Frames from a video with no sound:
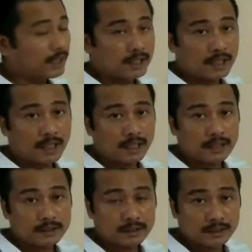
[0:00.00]
and
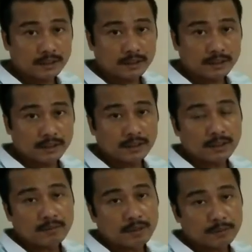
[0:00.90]
E
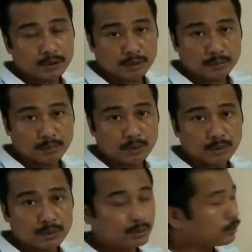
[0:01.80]
vibrational
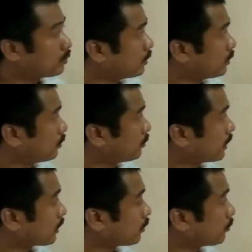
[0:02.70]
mode to, we
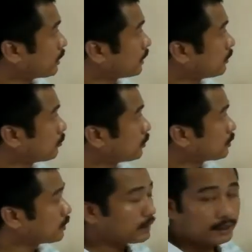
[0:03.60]
can compare the both
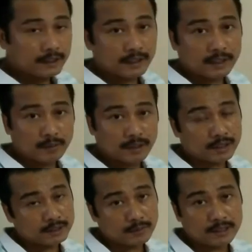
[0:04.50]
A1
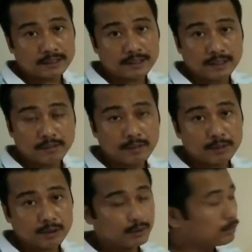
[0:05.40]
as well as E
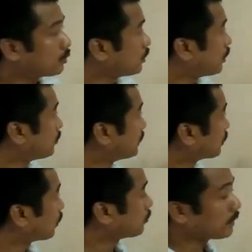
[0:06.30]
vibrational mode of these
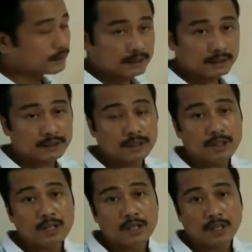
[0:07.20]
complexes
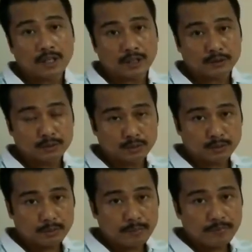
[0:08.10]

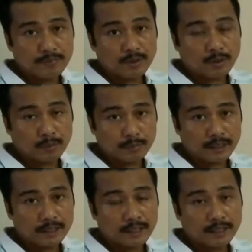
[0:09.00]
to
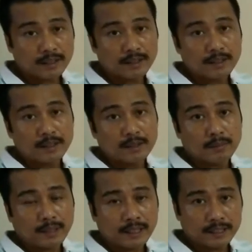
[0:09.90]
compare the
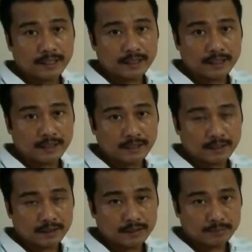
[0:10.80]
pi
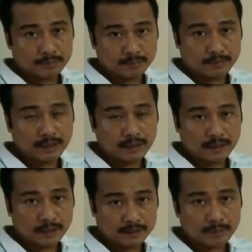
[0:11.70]

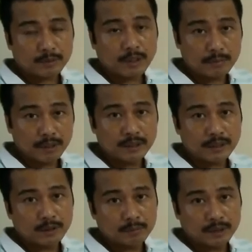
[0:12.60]
acceptor ability
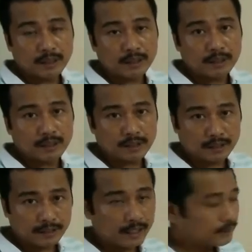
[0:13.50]
of the
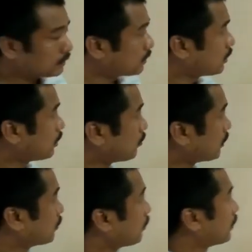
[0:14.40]
ligands, but